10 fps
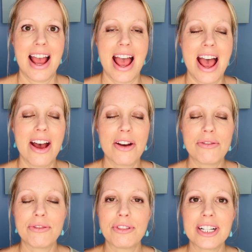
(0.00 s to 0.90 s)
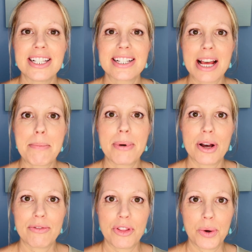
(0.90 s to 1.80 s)
every step
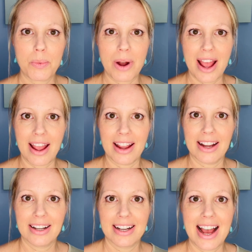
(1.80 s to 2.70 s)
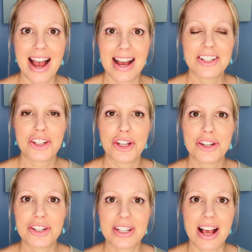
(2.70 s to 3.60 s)
of the way, ask
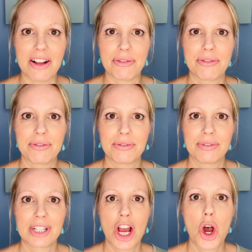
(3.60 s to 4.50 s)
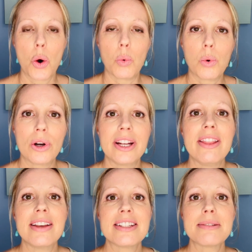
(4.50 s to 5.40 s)
yourself, would
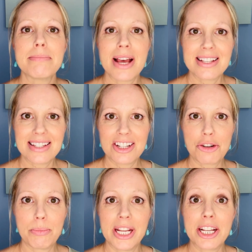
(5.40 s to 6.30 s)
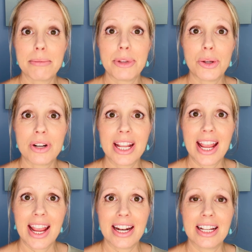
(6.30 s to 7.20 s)
this message be
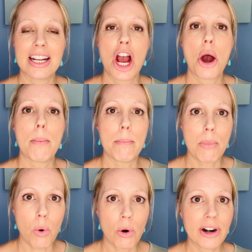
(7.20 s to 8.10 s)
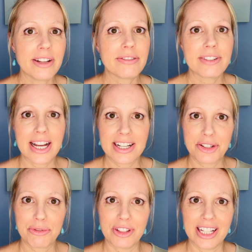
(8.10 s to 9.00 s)
communicated more
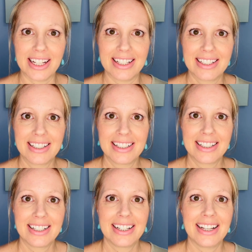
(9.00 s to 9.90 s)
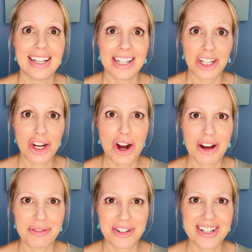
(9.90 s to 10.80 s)
effectively in a
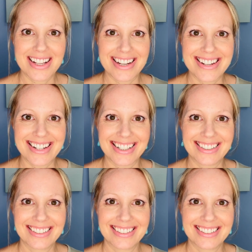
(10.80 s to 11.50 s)
conversation?